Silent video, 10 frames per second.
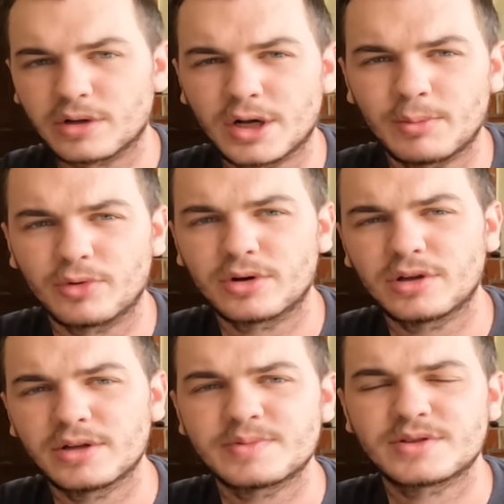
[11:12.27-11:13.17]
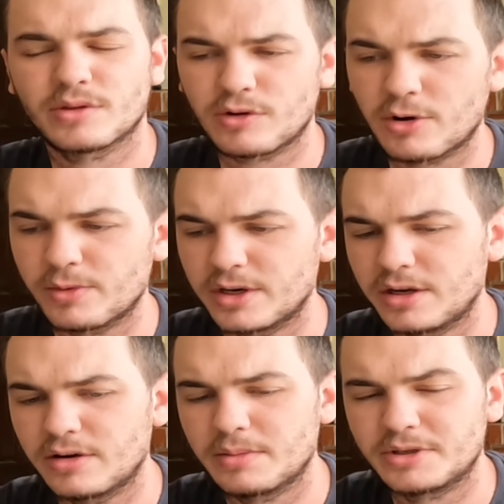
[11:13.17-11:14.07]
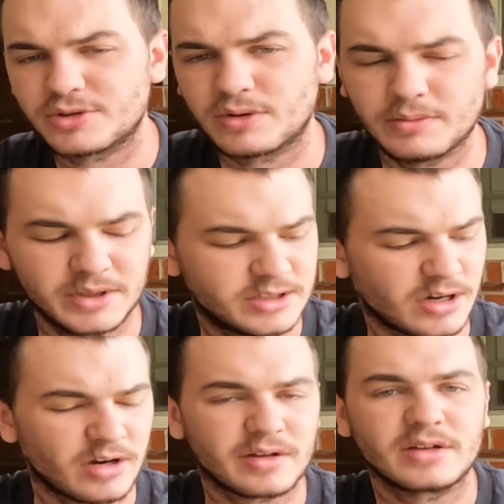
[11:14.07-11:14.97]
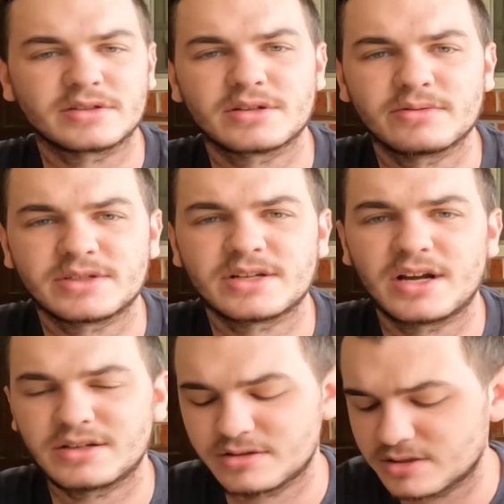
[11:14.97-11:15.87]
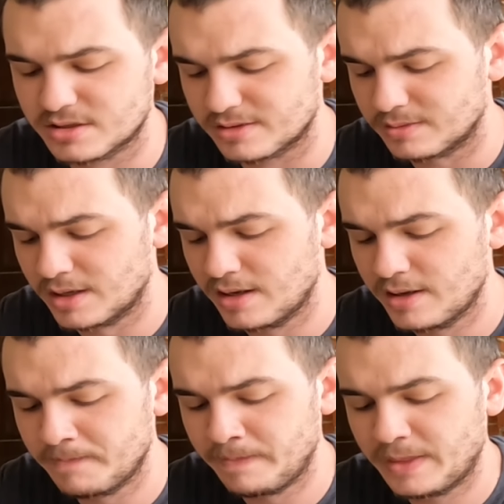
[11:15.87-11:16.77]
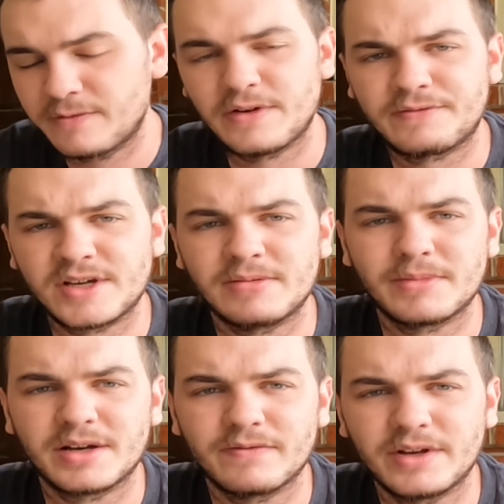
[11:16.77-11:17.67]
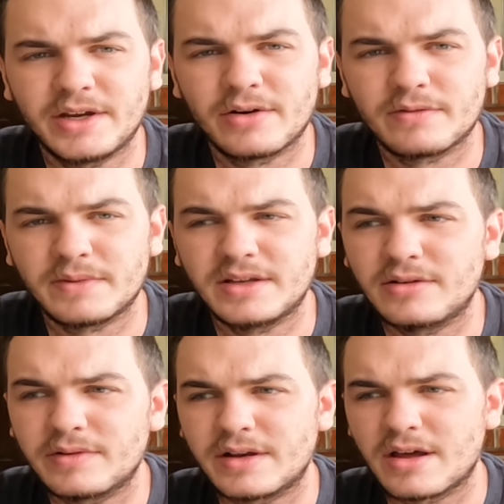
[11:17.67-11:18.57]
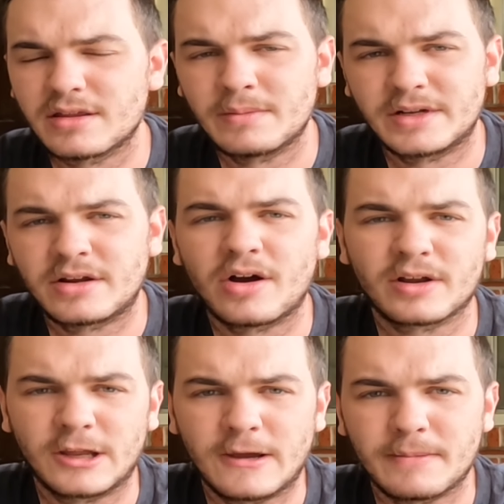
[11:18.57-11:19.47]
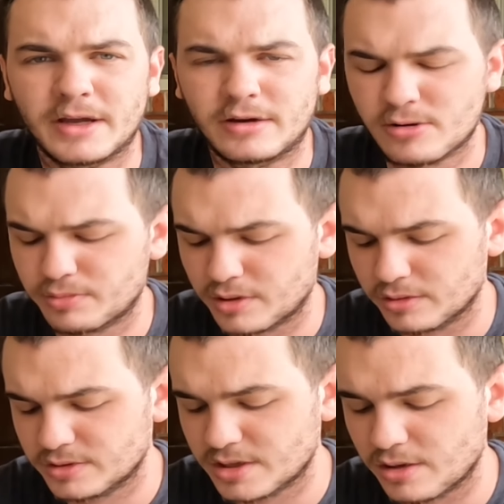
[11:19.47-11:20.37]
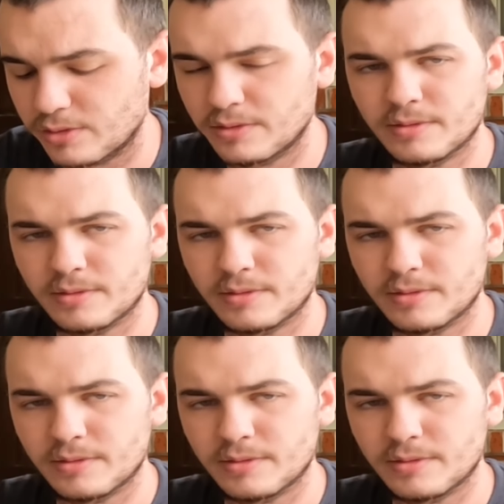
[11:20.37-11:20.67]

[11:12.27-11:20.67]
a couple clips to throw in here in between me talking, so it's not just a 15-minute video of me doing nothing but talking at my GoPro. So